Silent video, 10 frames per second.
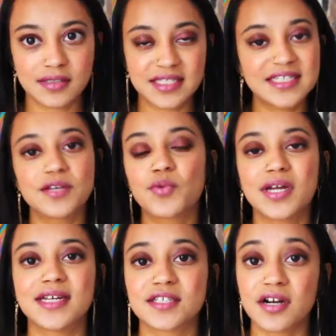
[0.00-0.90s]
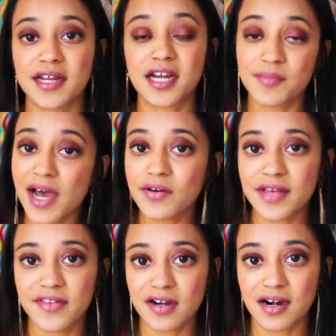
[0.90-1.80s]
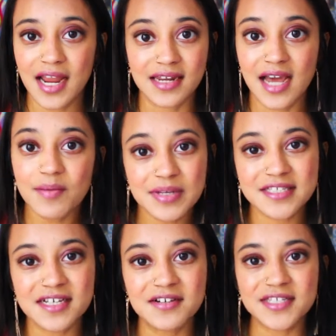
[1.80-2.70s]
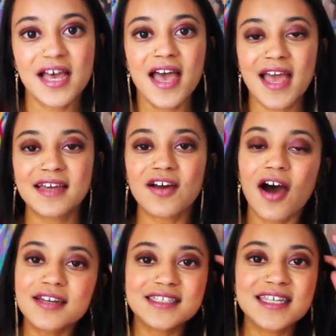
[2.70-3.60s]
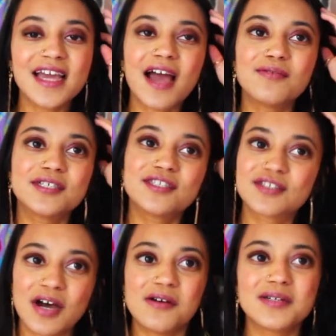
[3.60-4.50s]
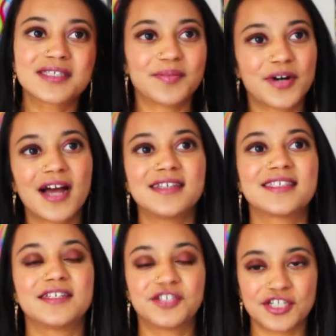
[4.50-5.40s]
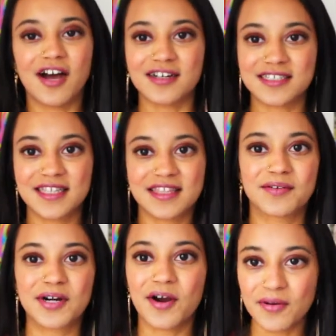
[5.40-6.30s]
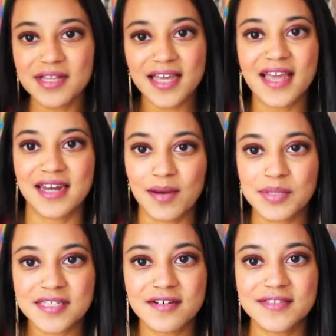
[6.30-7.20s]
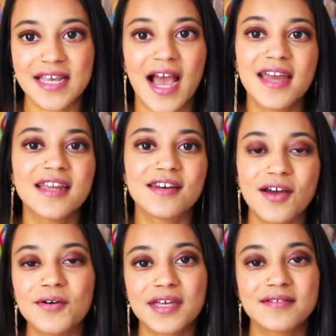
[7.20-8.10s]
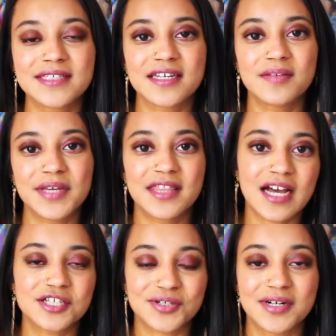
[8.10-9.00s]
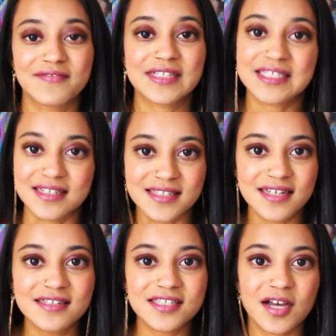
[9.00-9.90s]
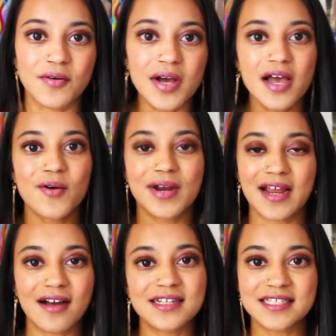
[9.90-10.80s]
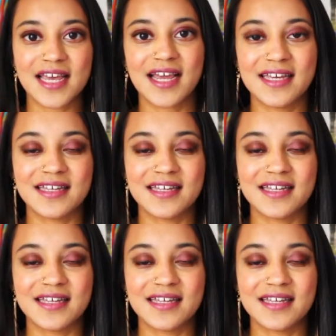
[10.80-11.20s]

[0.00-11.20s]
Season one has already come out and there are 8 episodes, and honestly, I was so surprised and shocked that there were only 8 episodes. Like, I didn't know that it was gonna be that short of a season, so when I got to the